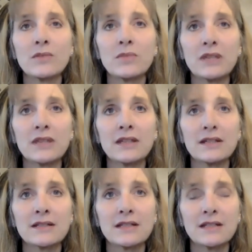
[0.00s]
big
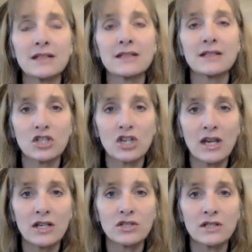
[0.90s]
things that needs to
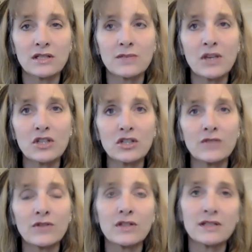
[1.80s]
change,
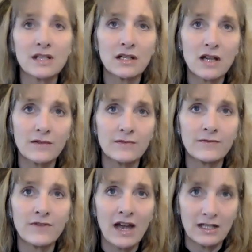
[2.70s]
especially for the
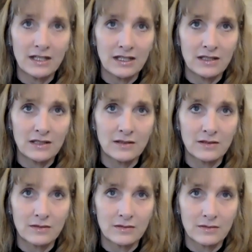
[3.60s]
Silicon Valley
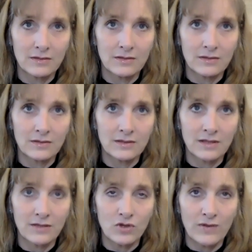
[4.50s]

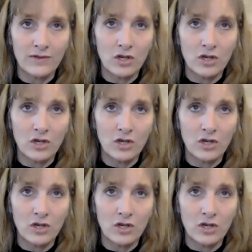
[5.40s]
self-driving